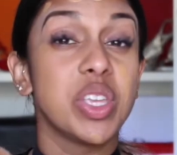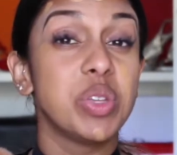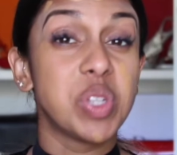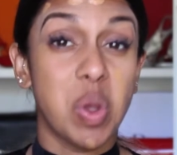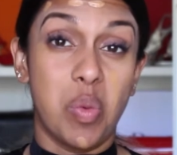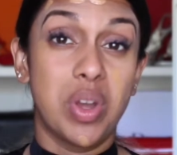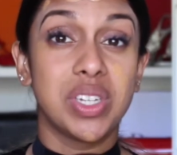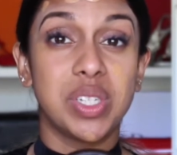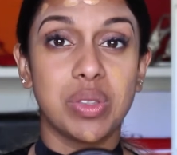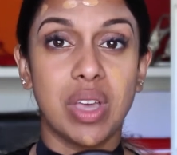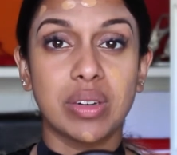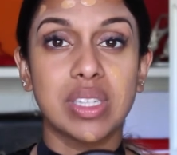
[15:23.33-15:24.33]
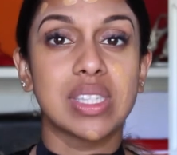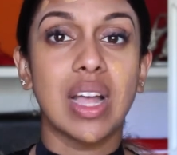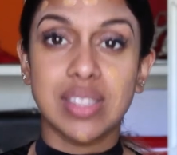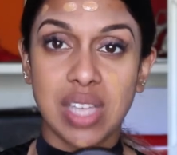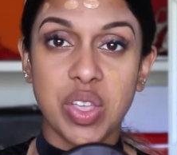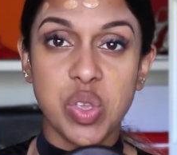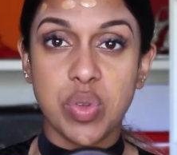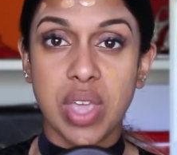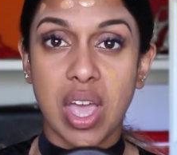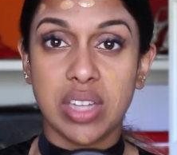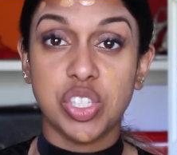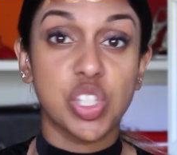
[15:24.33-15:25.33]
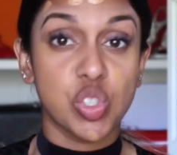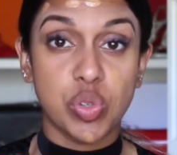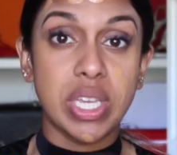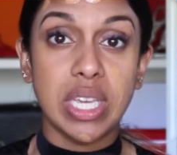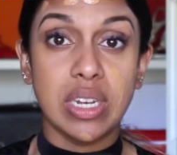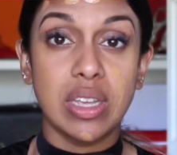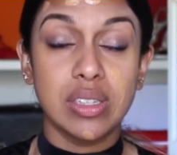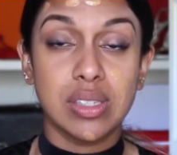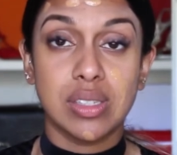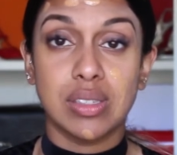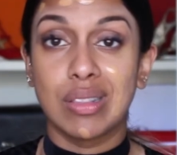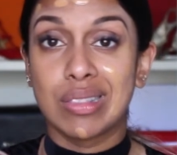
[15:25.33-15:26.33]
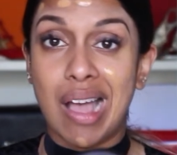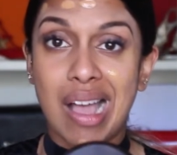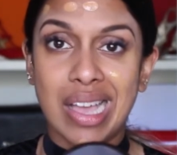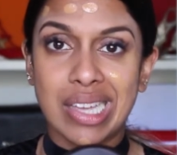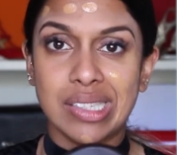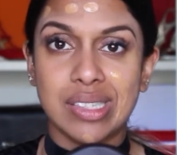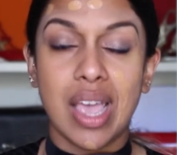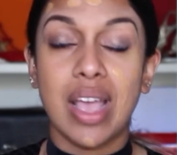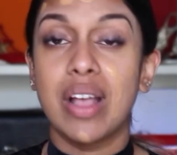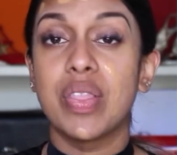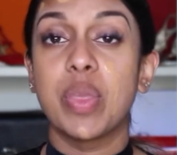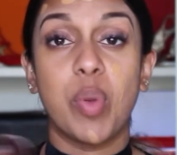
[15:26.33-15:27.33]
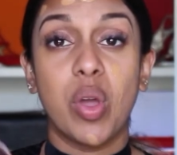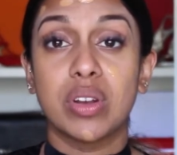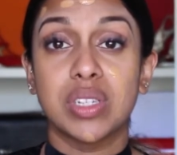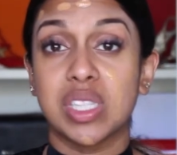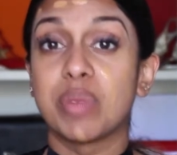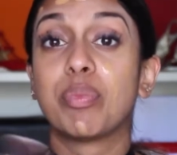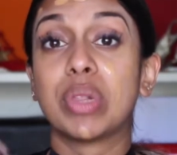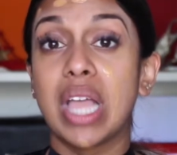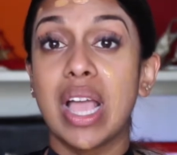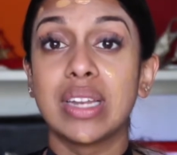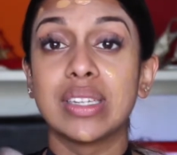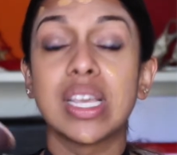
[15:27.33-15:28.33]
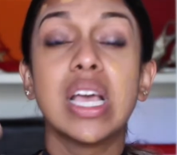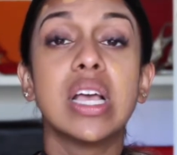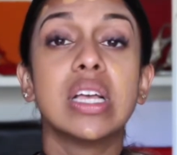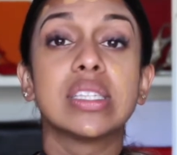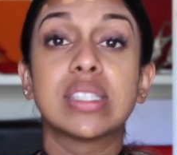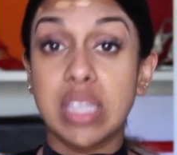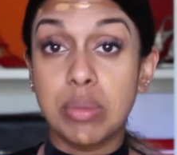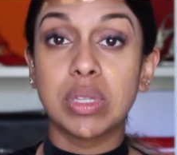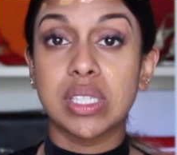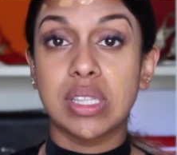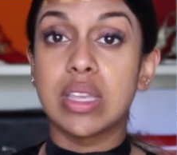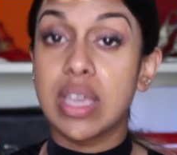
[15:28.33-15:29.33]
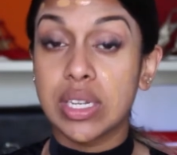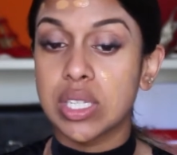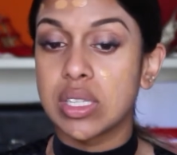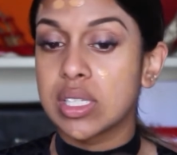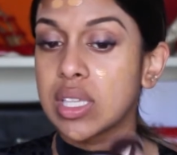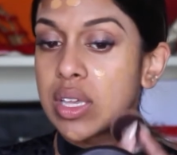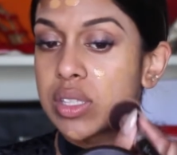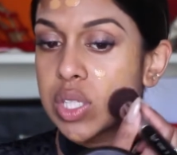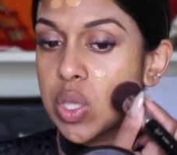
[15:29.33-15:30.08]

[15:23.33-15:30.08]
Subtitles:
You don't want to do that because that's how you get streakiness, lines, and the product doesn't blend seamlessly into the skin.